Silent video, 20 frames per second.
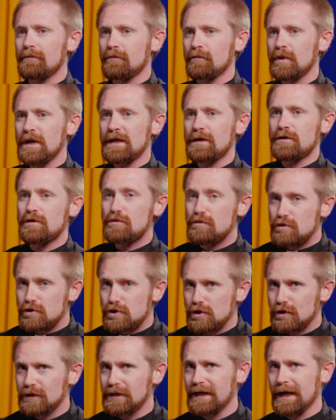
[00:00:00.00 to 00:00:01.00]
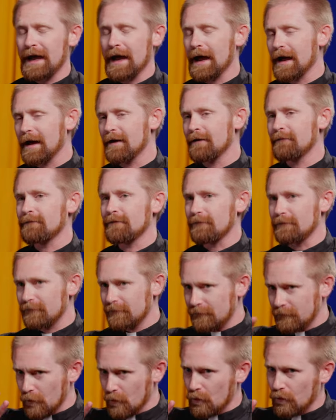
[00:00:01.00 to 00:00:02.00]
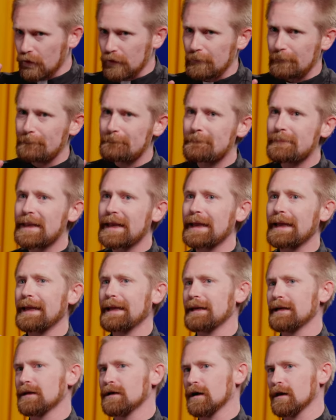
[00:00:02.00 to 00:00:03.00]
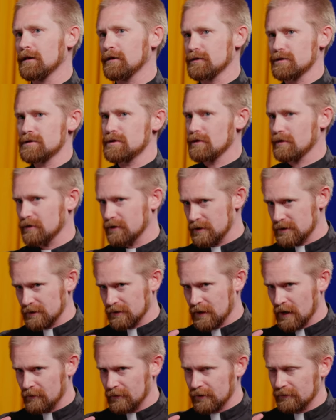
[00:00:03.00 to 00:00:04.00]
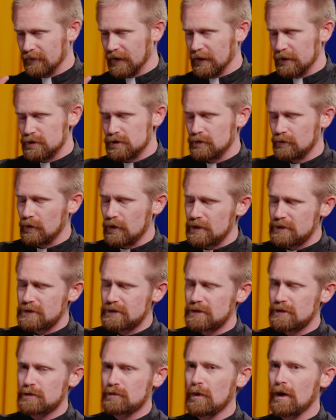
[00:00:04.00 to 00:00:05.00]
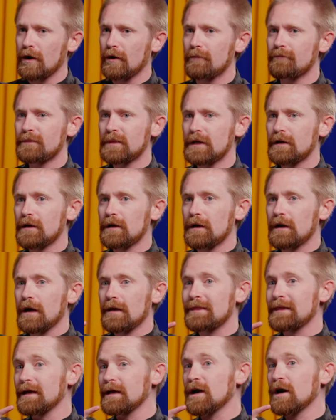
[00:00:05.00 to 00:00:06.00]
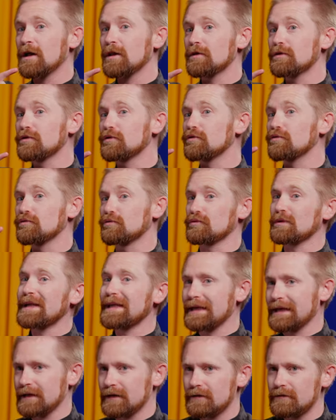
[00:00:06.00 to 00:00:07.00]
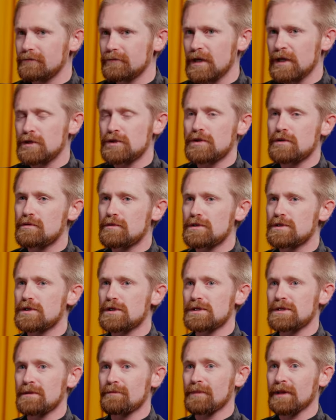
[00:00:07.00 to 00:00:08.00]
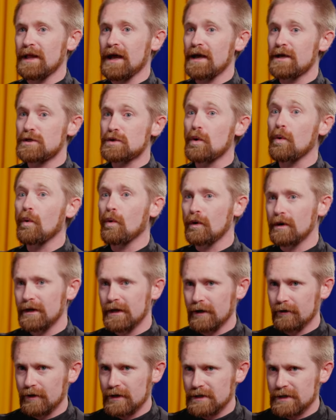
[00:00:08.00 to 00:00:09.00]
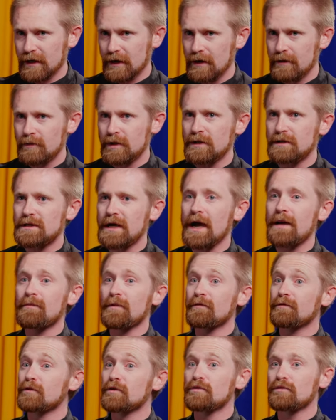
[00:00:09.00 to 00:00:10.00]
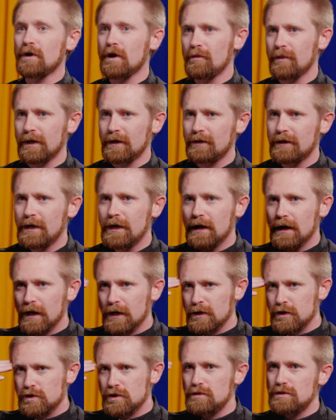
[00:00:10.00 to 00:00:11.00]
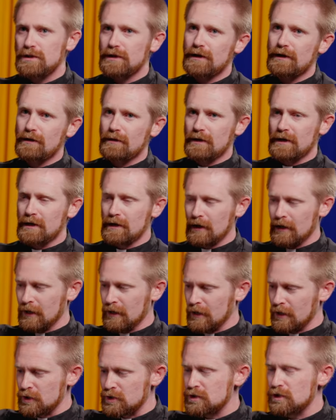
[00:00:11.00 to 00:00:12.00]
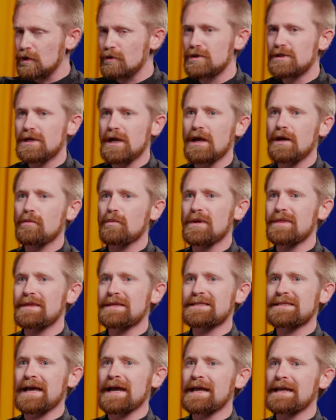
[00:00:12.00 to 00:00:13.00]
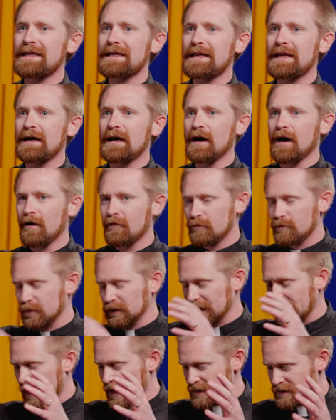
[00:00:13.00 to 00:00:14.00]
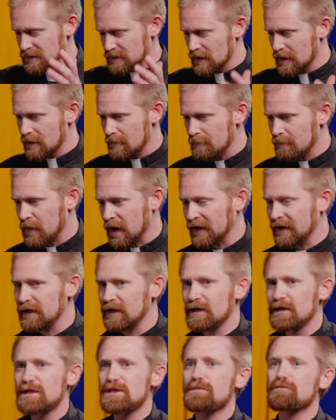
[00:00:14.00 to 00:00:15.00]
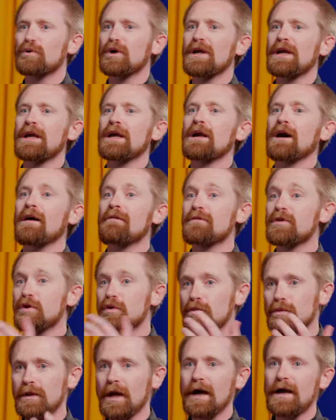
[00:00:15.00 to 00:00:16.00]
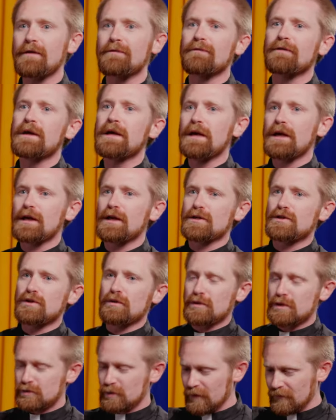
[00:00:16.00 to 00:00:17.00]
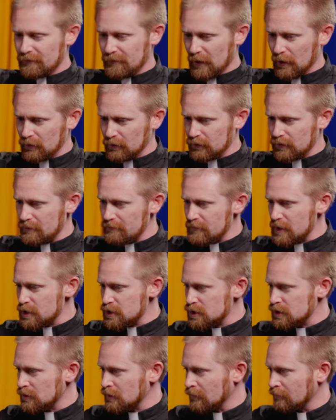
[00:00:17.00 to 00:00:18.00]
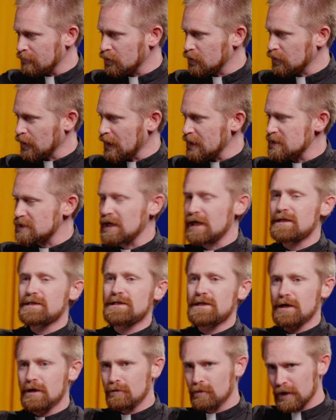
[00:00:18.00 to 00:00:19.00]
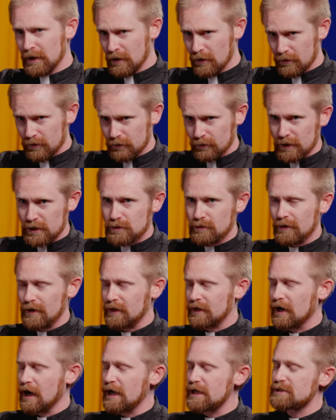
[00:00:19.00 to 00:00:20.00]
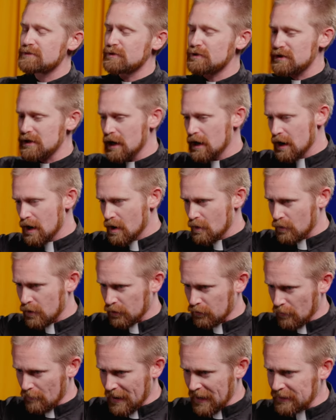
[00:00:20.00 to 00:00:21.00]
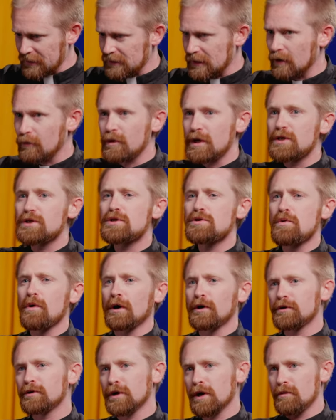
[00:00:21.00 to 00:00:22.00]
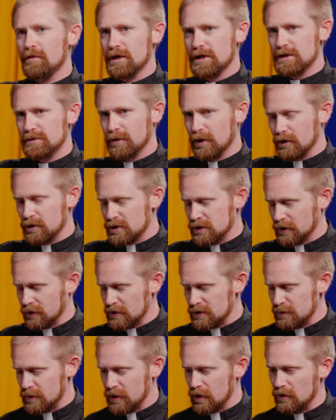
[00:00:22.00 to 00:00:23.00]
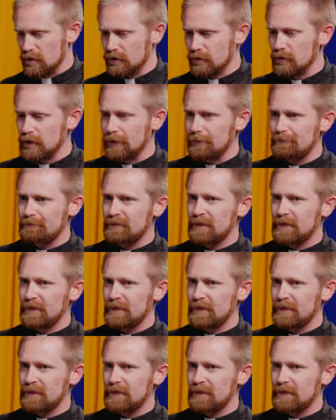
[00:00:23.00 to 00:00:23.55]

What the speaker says: we usually have four main colors, though there is a couple of extra ones as well. The color green is used to symbolize ordinary time, a time of growing, and is usually associated with this idea of plants budding, springing of new life. And so as we follow the mission of Christ, as we go through each one of the Gospels, we are reminded that we too are growing spiritually as we go through it.